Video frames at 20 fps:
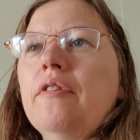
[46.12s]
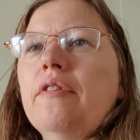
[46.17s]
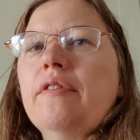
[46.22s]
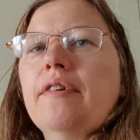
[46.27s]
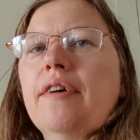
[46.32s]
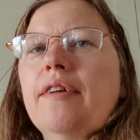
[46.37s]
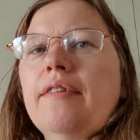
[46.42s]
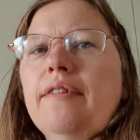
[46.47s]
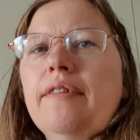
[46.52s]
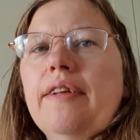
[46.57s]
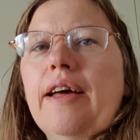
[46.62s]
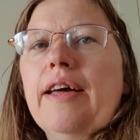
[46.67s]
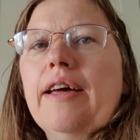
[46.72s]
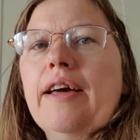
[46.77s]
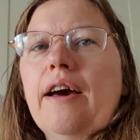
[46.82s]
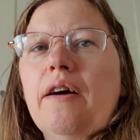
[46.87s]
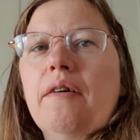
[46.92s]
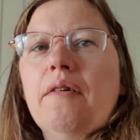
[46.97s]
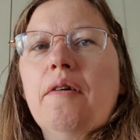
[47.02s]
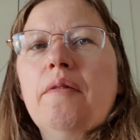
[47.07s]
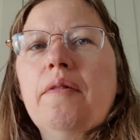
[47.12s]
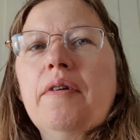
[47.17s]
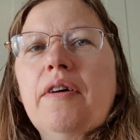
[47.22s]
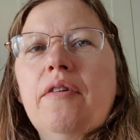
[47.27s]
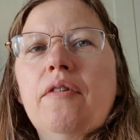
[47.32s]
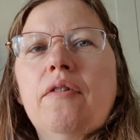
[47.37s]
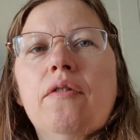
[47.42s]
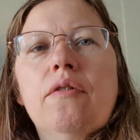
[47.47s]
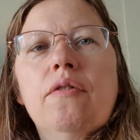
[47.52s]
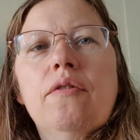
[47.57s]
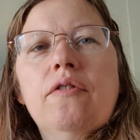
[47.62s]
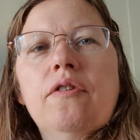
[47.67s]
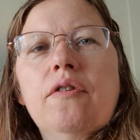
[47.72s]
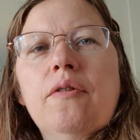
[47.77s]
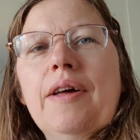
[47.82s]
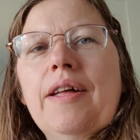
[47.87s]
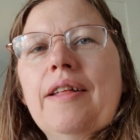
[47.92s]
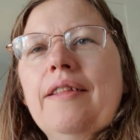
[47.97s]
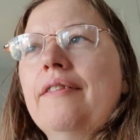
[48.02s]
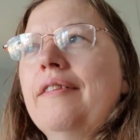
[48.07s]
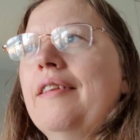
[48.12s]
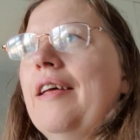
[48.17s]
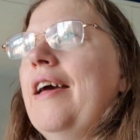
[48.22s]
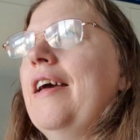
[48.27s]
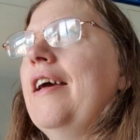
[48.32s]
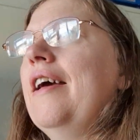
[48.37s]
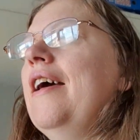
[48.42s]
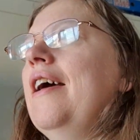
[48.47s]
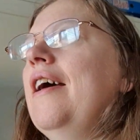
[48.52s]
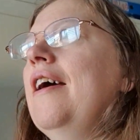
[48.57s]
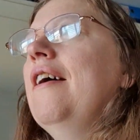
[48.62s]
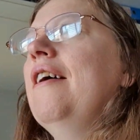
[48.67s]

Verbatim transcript: to Sunday. How are we all doing today?